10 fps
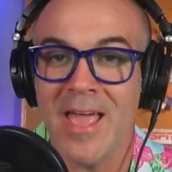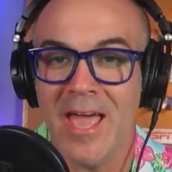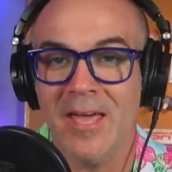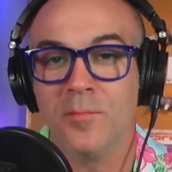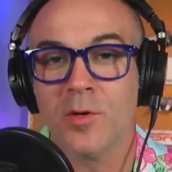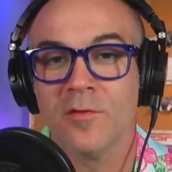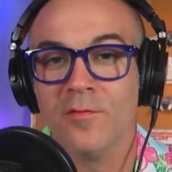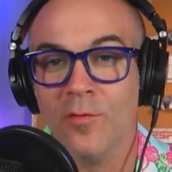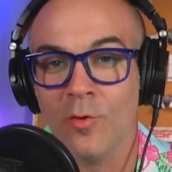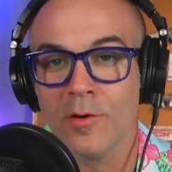and
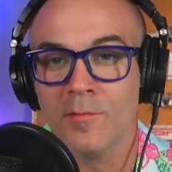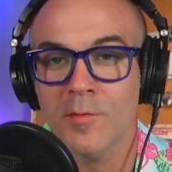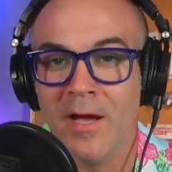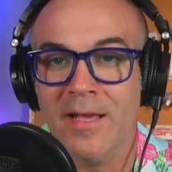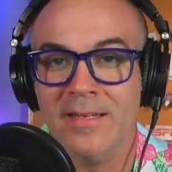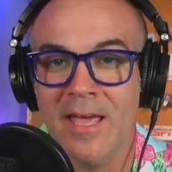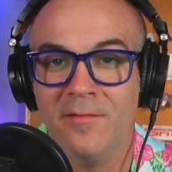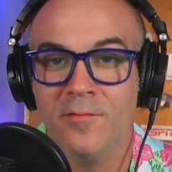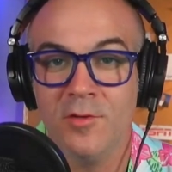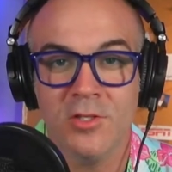performed by Annette
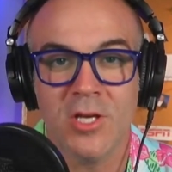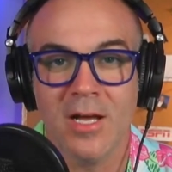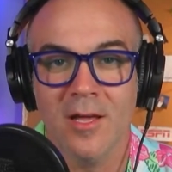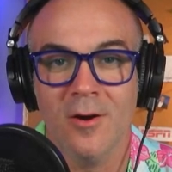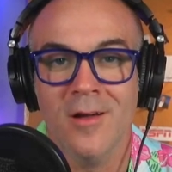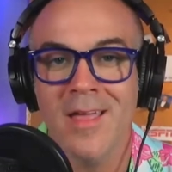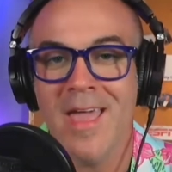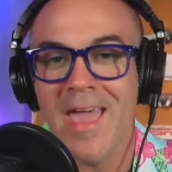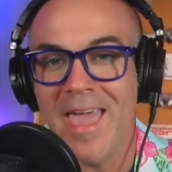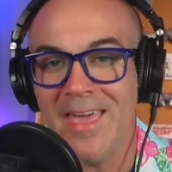Funicello
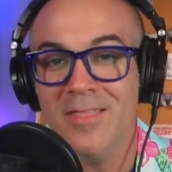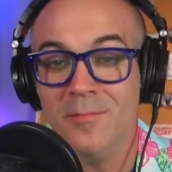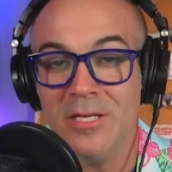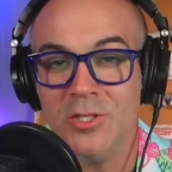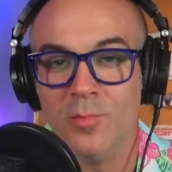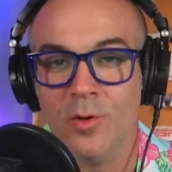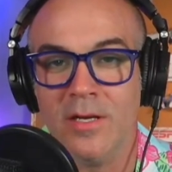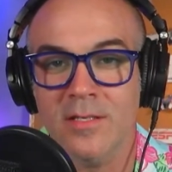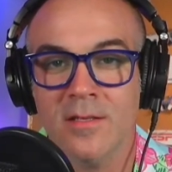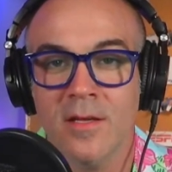and the Beach
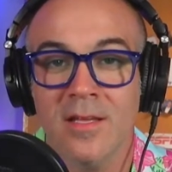Boys.